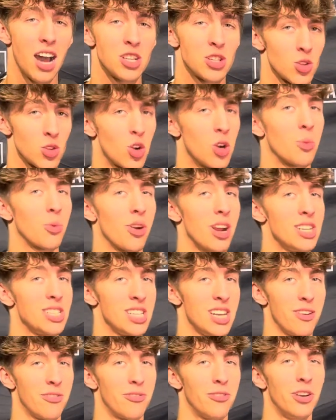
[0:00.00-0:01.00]
Storm
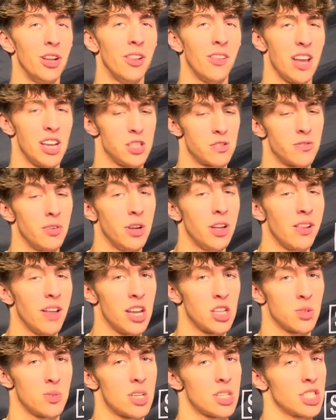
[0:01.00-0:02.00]
Grayson at Freelance,
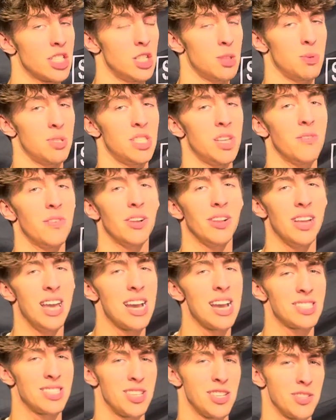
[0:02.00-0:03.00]
Freelance Wrestling specifically
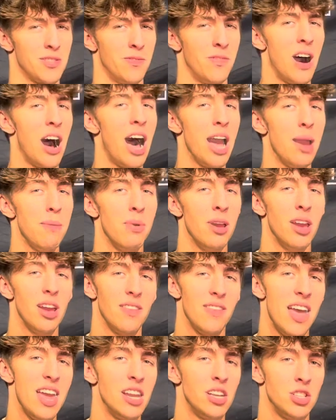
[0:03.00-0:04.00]
has this vibe
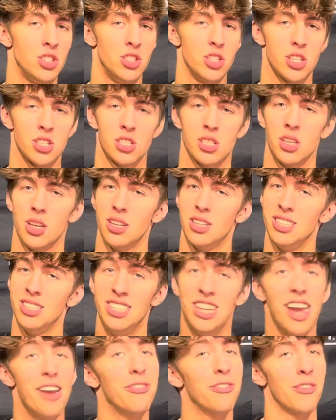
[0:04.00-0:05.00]
that is just
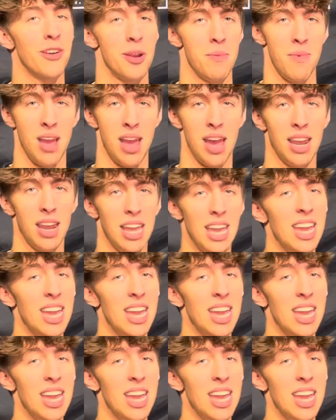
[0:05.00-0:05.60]
different, man.